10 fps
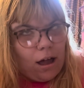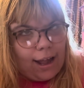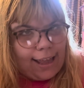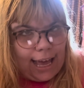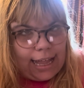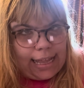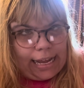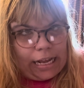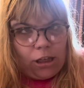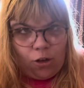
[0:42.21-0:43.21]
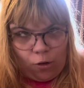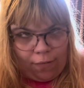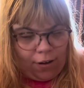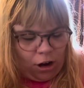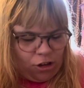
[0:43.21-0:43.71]
attending
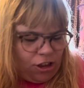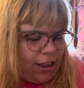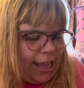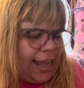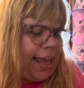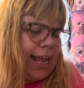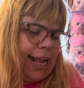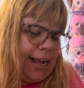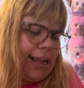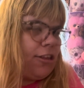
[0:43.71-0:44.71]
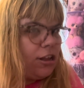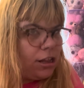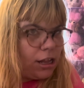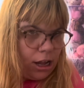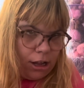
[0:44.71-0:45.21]
university
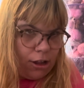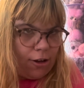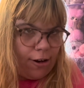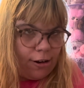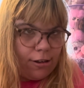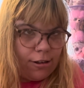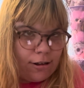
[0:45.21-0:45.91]
in London,